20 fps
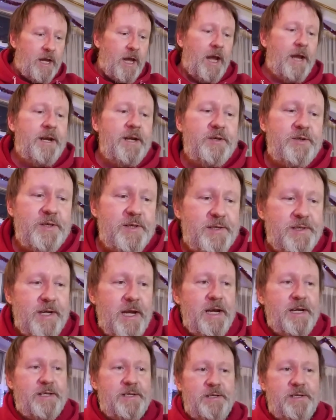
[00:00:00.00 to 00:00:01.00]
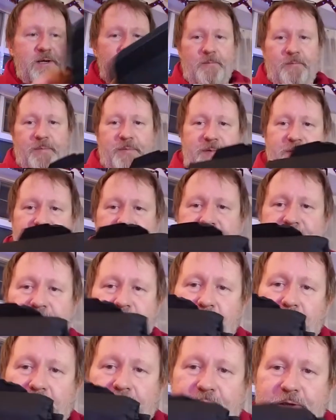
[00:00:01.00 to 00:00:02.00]
and it just takes up this
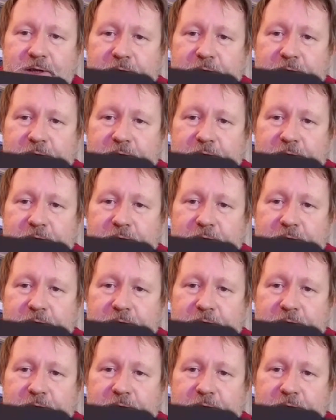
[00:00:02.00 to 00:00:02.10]
much